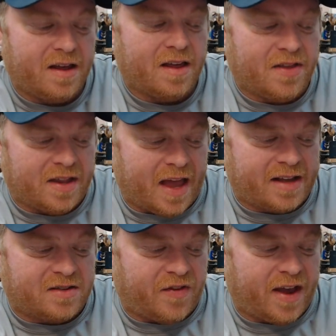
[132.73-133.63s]
the
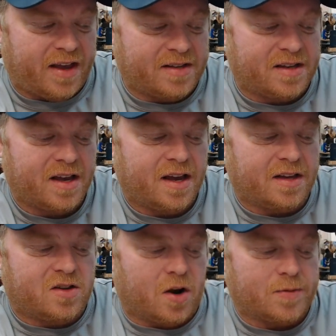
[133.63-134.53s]
next phase
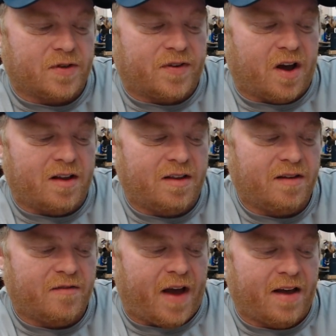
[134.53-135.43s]
in terms of gun
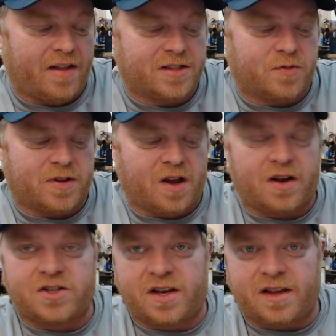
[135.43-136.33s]
violence
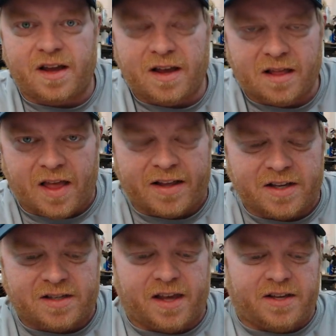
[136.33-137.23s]
reduction
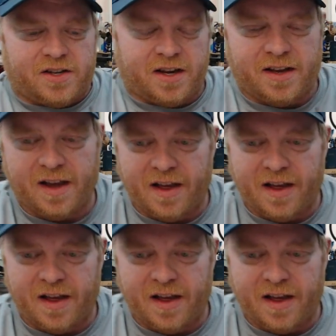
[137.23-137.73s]
legislation.